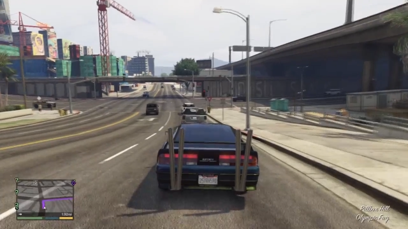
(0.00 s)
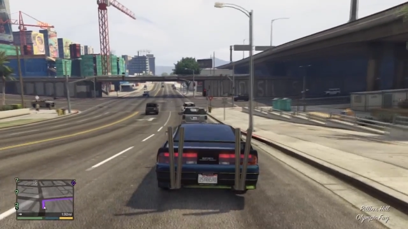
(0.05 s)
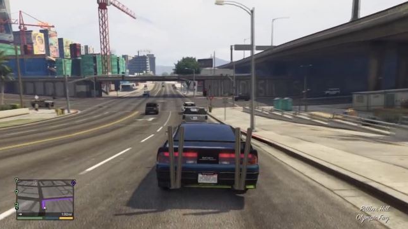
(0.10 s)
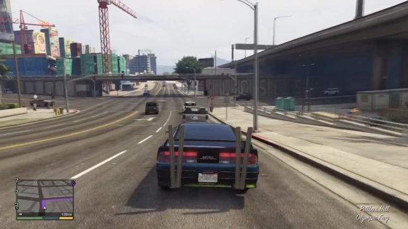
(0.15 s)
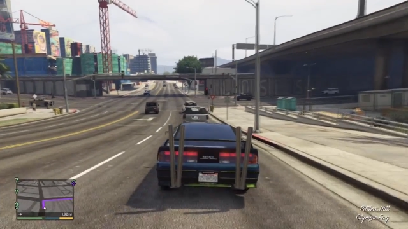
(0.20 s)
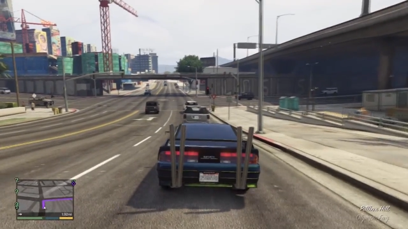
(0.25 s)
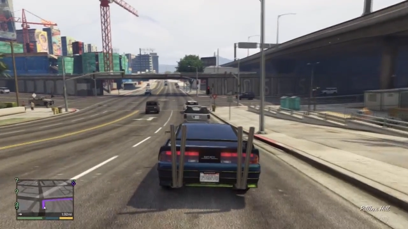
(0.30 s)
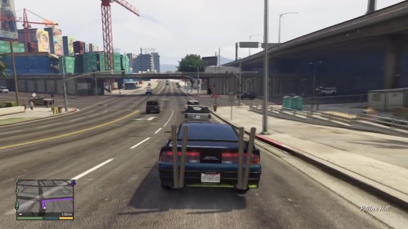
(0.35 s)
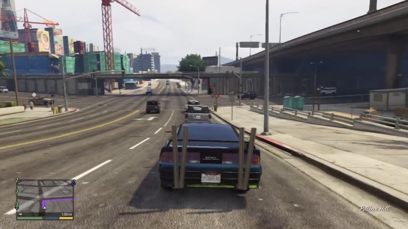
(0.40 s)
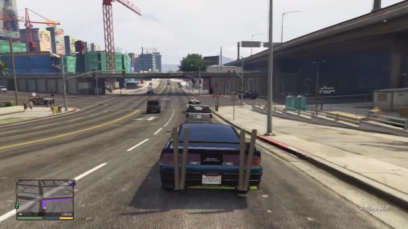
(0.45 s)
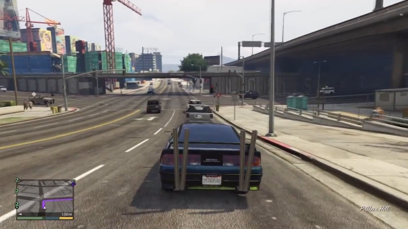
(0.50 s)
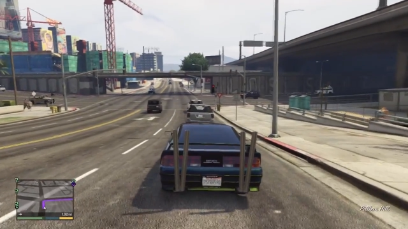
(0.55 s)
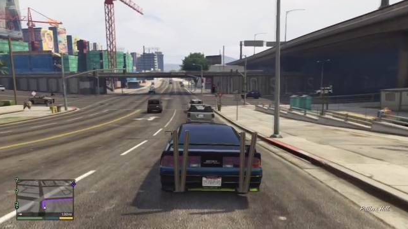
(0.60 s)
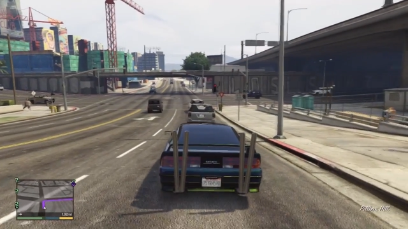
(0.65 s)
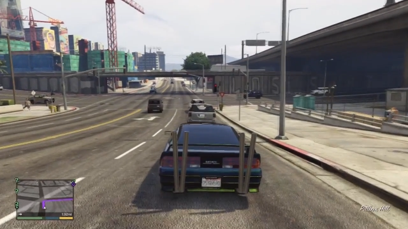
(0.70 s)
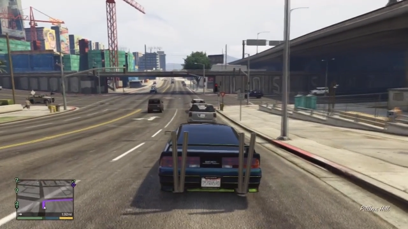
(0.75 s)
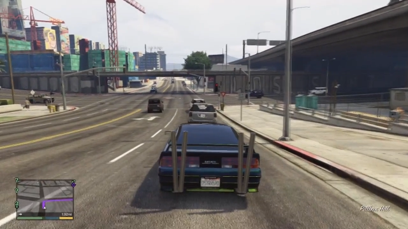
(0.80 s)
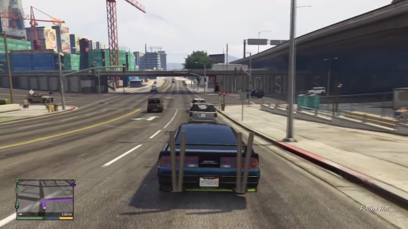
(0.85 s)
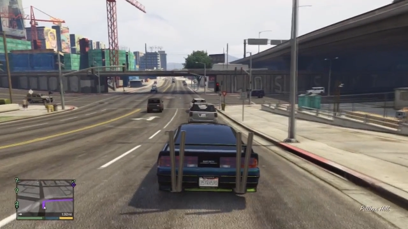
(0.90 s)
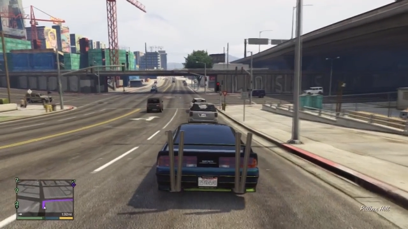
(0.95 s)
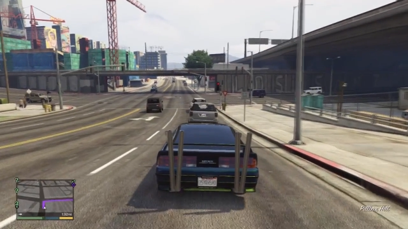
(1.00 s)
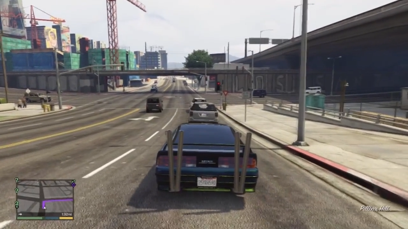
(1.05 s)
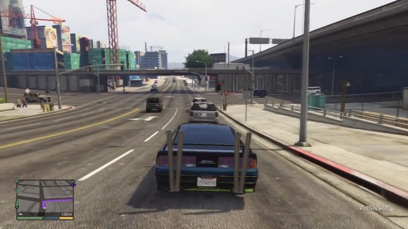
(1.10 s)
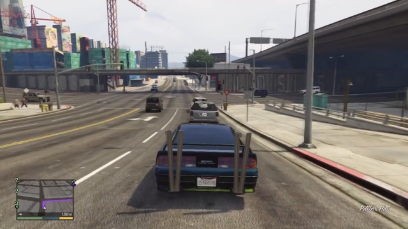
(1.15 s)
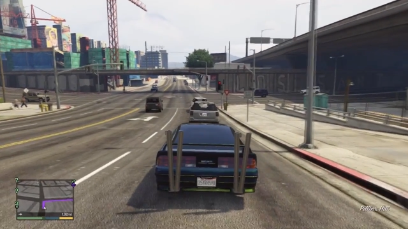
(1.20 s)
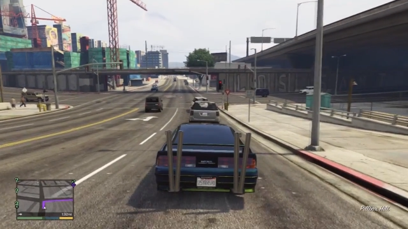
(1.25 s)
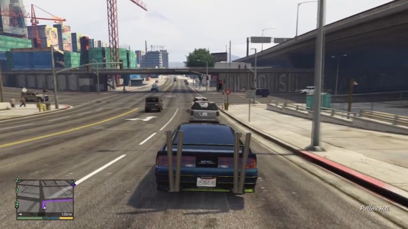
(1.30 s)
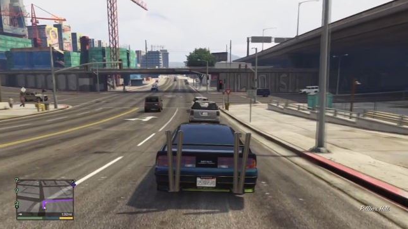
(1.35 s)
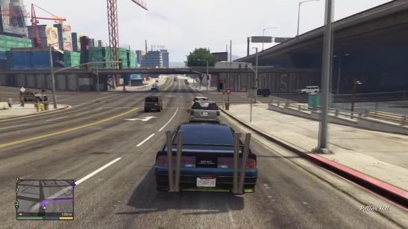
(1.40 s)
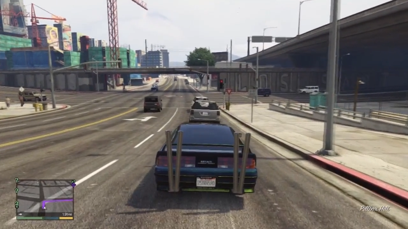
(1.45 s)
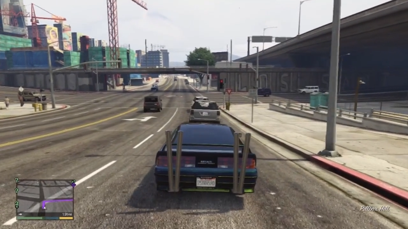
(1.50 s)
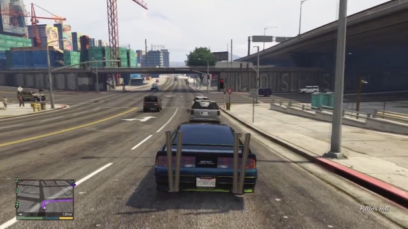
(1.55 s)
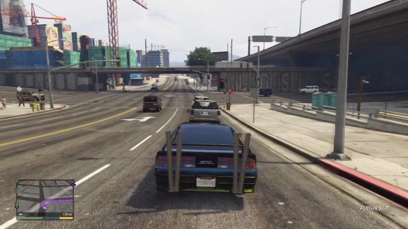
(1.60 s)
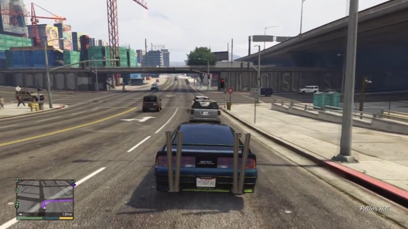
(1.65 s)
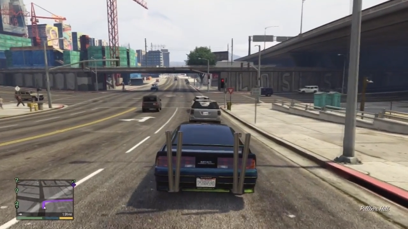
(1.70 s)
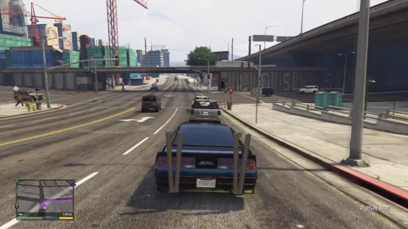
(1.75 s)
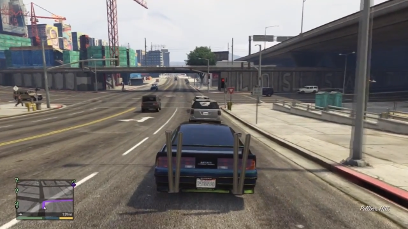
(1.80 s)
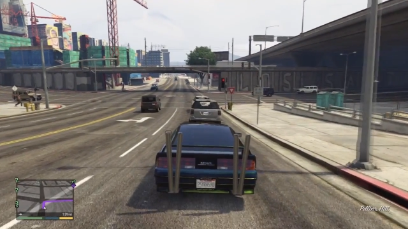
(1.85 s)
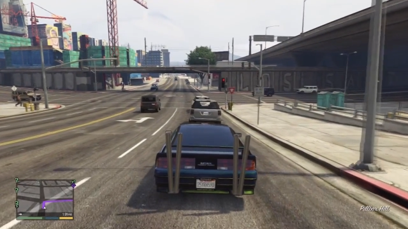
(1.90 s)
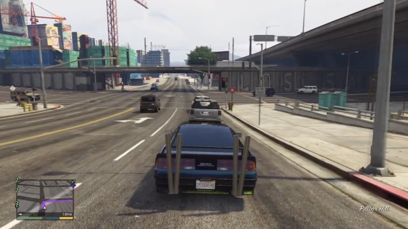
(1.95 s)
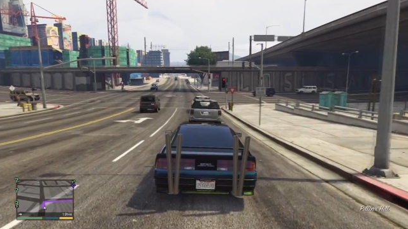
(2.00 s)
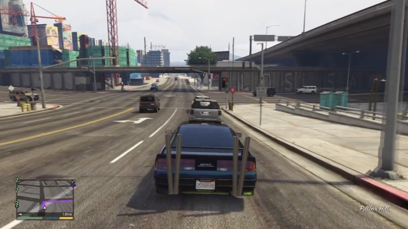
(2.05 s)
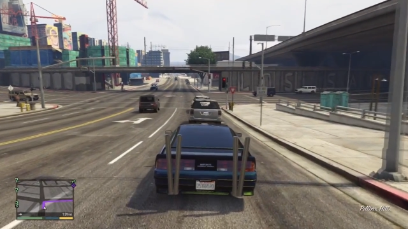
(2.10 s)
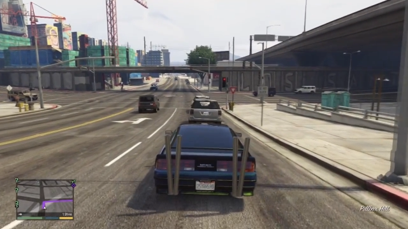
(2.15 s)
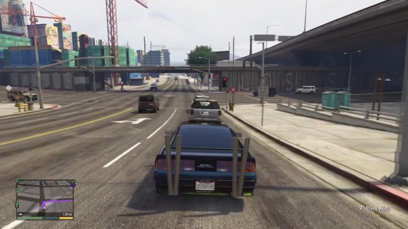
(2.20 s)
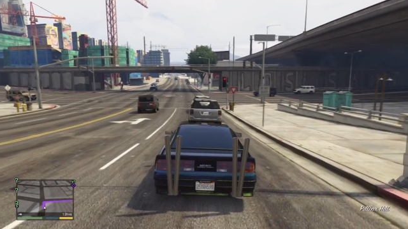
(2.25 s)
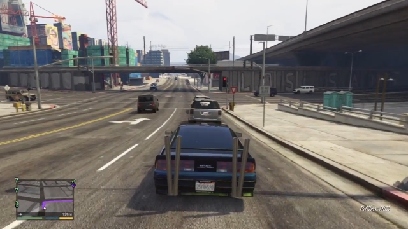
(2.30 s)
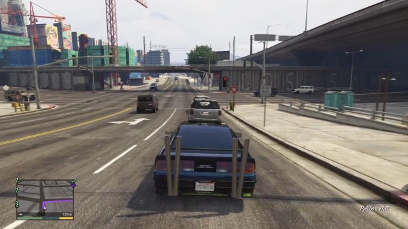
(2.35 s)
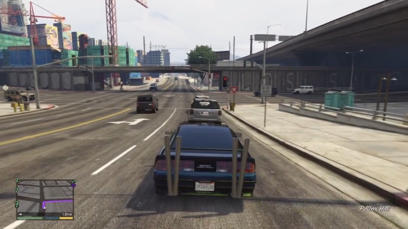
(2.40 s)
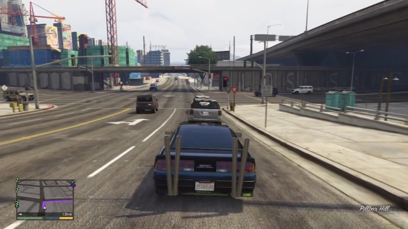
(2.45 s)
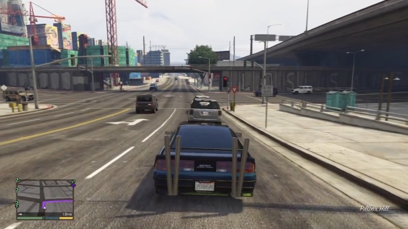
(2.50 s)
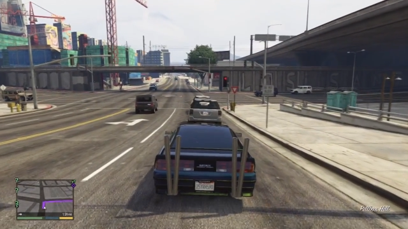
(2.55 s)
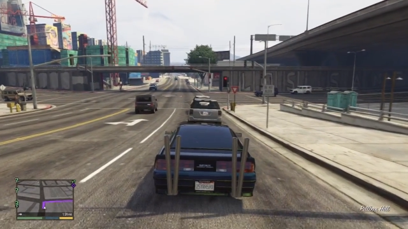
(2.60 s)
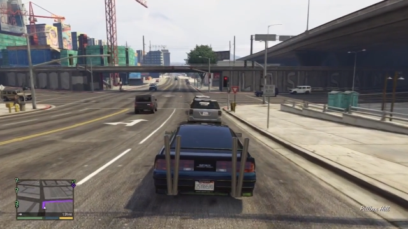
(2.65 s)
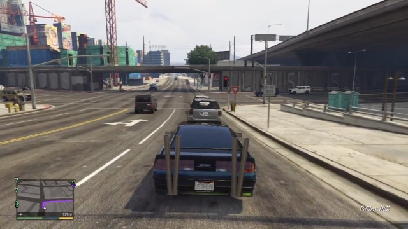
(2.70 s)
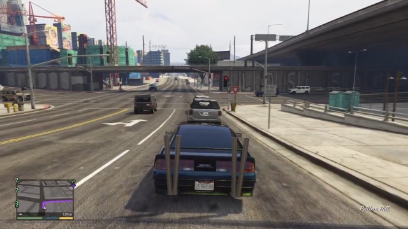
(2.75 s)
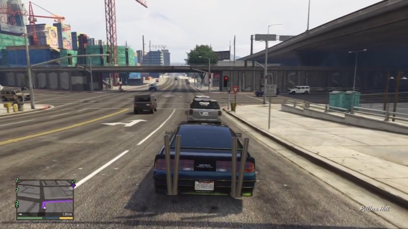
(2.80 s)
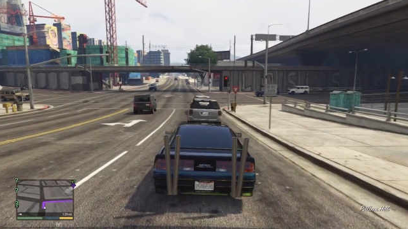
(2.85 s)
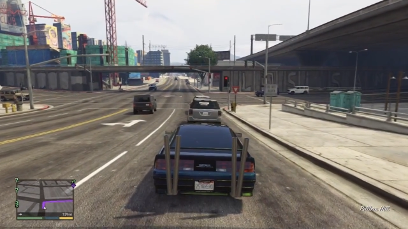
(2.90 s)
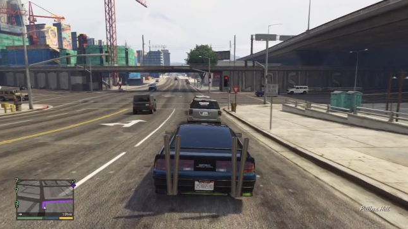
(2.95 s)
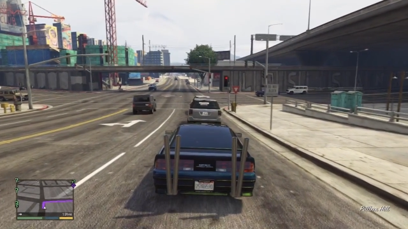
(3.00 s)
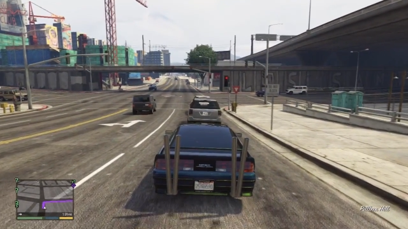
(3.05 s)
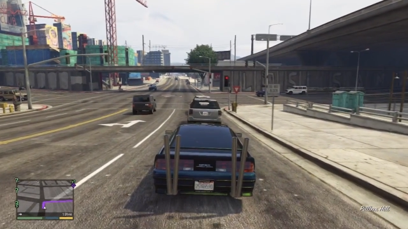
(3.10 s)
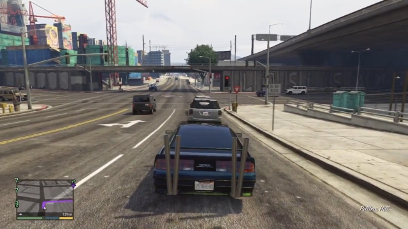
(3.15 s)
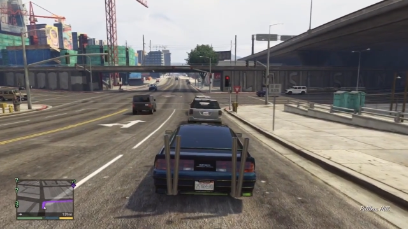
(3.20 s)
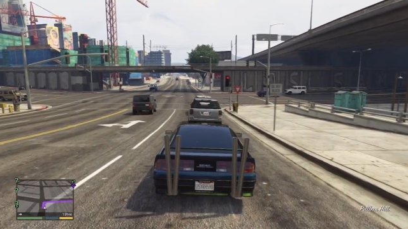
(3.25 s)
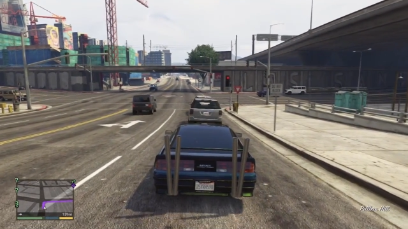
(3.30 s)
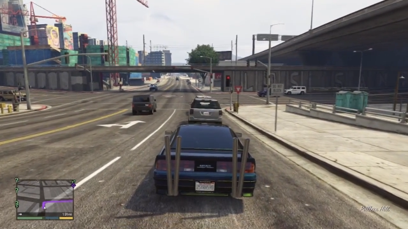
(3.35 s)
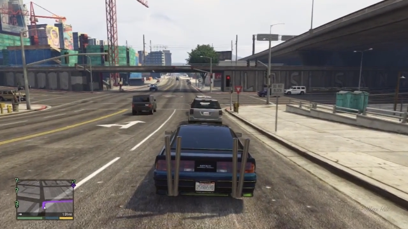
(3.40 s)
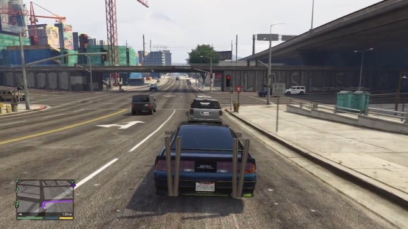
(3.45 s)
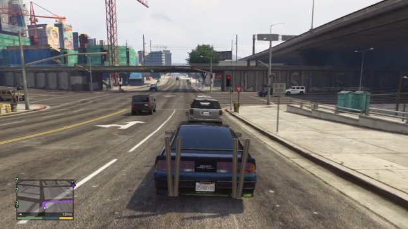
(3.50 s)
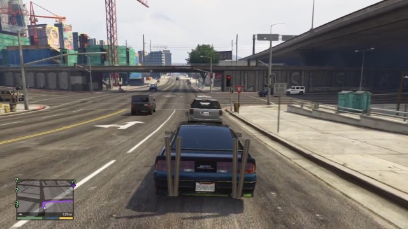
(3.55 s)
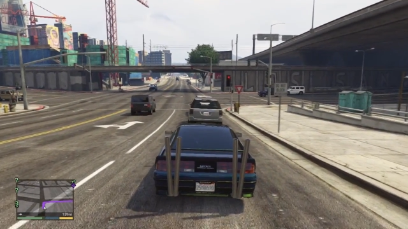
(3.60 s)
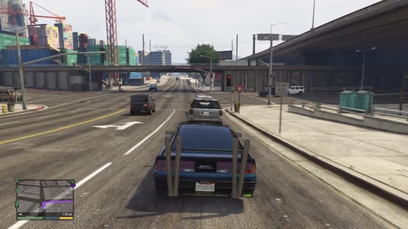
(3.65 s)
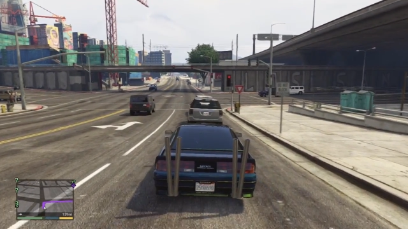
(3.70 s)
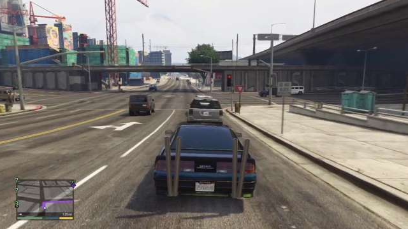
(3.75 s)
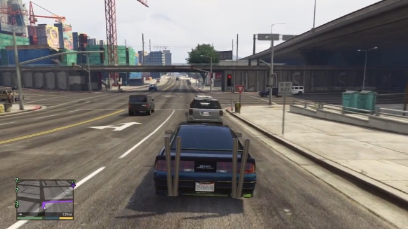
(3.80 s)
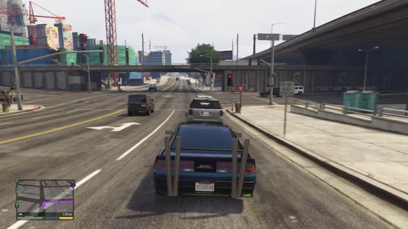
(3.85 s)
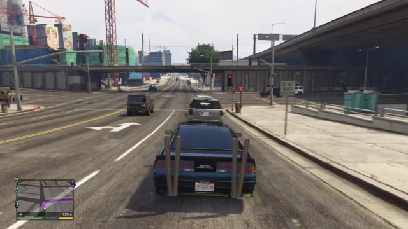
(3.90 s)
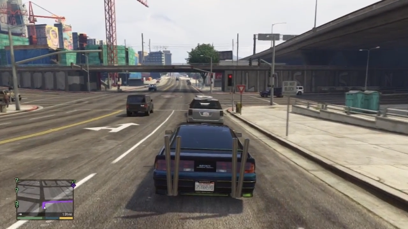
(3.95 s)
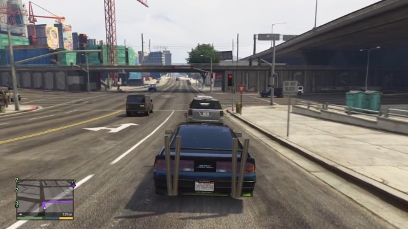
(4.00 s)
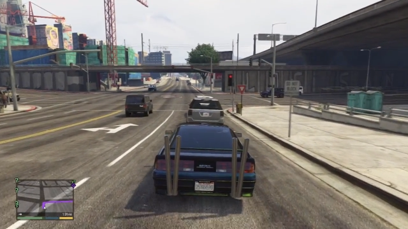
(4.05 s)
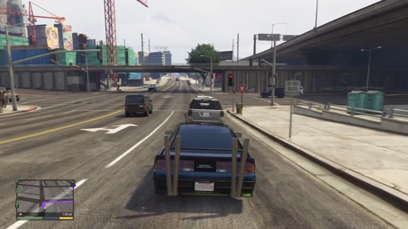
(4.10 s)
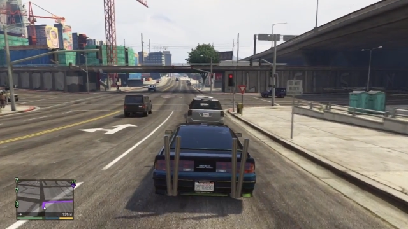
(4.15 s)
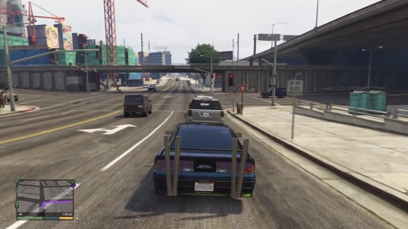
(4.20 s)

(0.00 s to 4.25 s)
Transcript: No face is visible, so there are no lips to read.